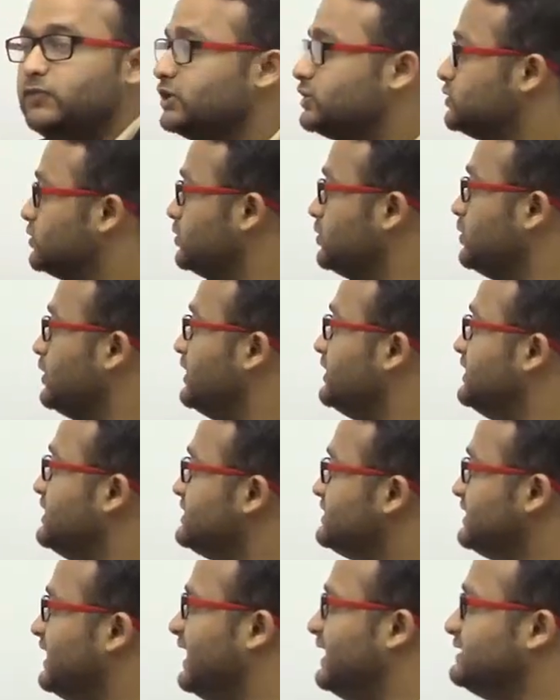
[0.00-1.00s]
So in
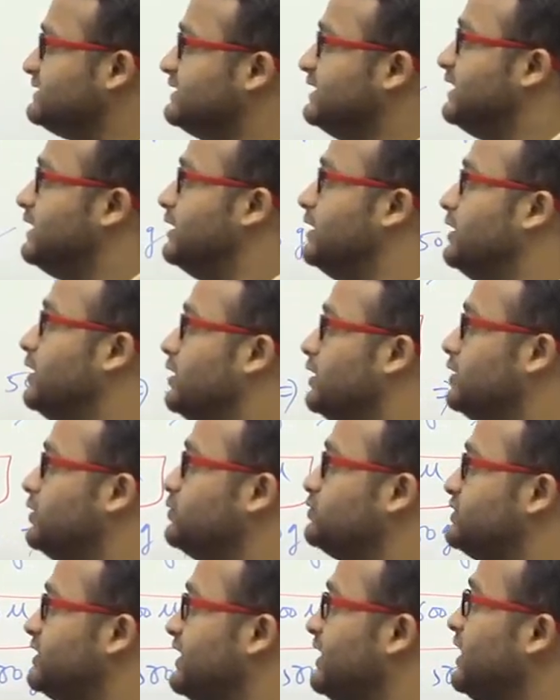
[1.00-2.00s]
this case,
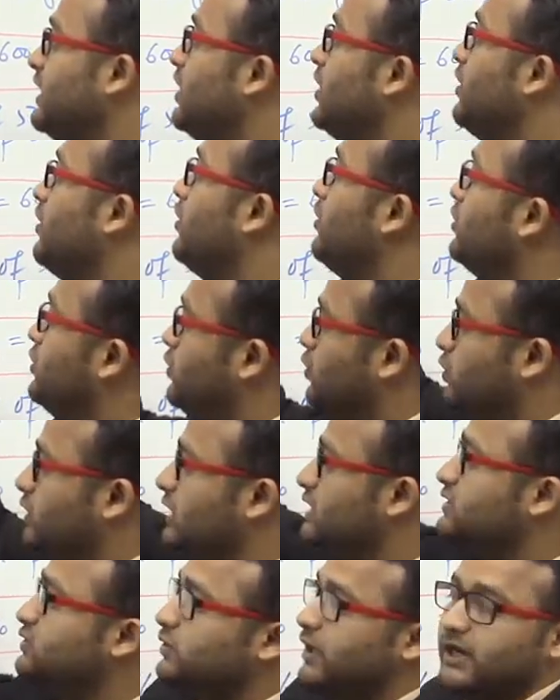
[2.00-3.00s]
you see
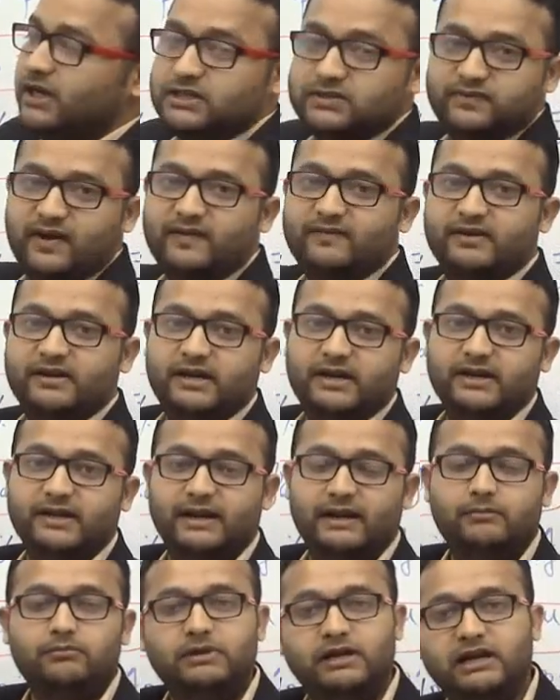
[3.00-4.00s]
total soil is 500
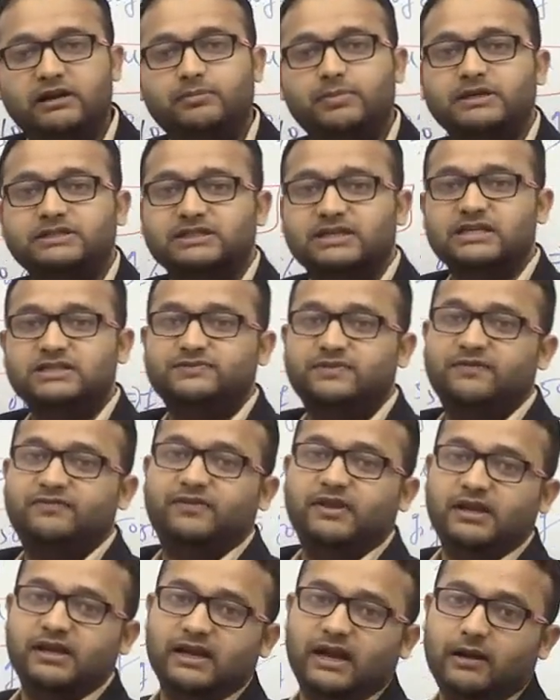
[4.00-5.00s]
gram, 10% is
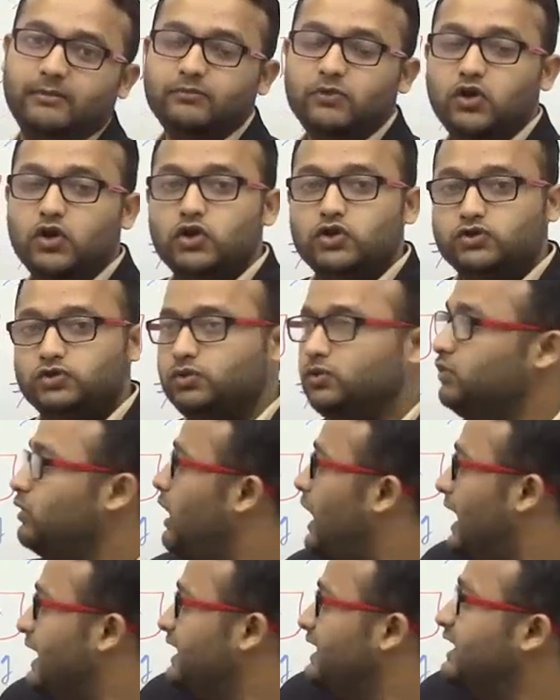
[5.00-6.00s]
50 gram. So
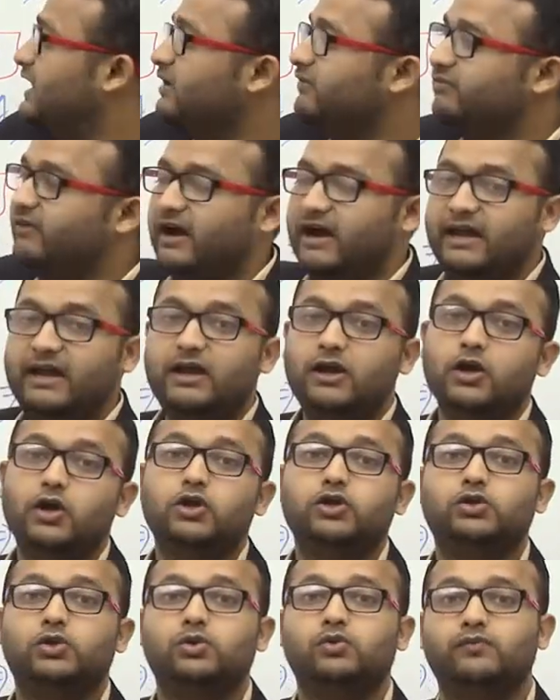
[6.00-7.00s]
identify
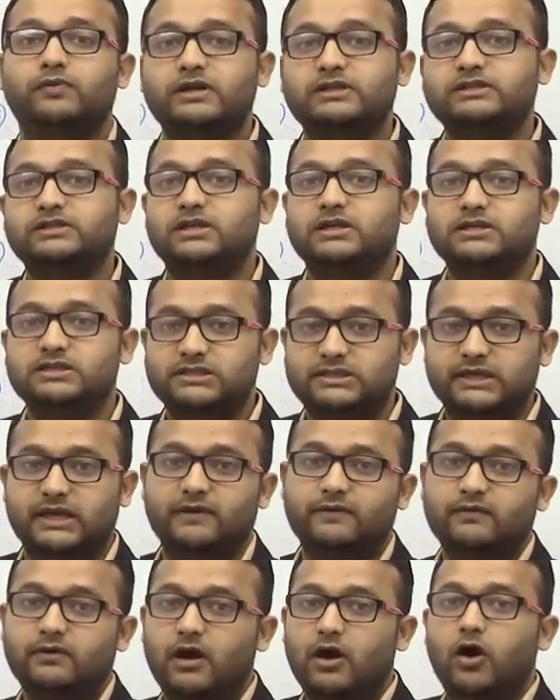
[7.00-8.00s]
through which
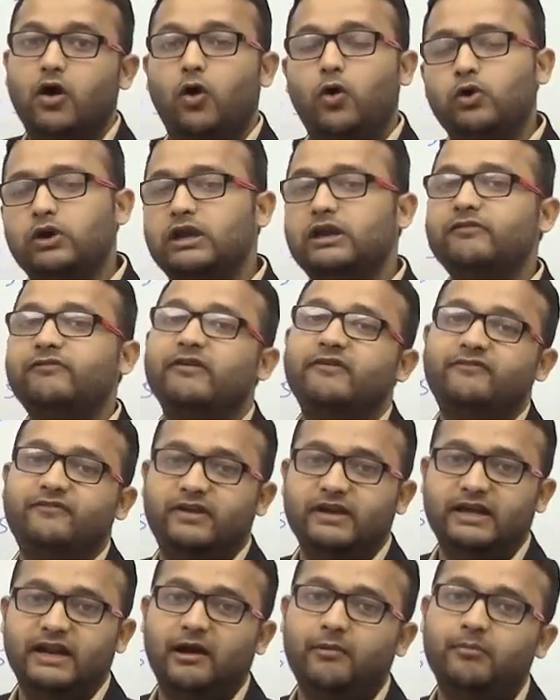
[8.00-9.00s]
sieve only
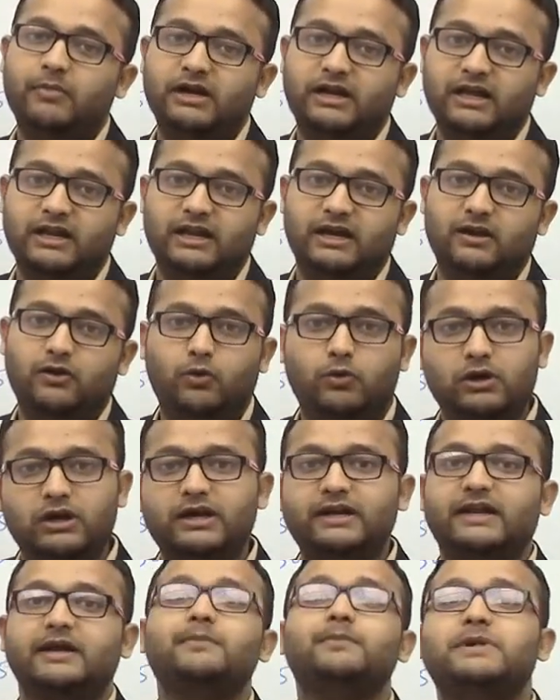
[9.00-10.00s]
50 gram material,
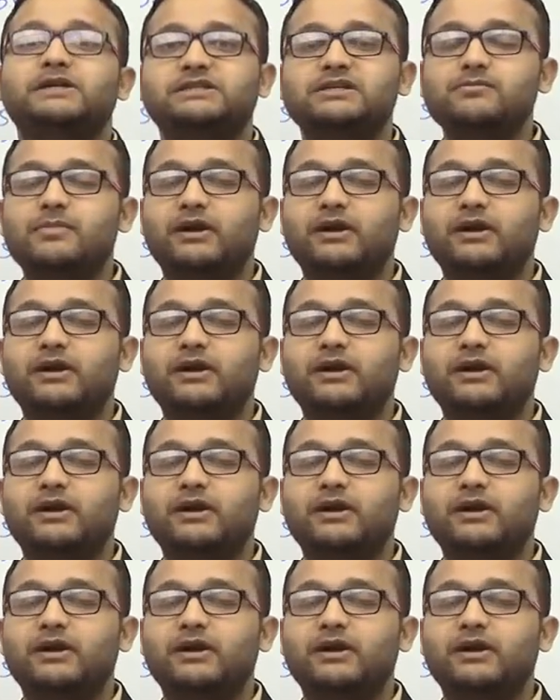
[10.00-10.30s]
only 10%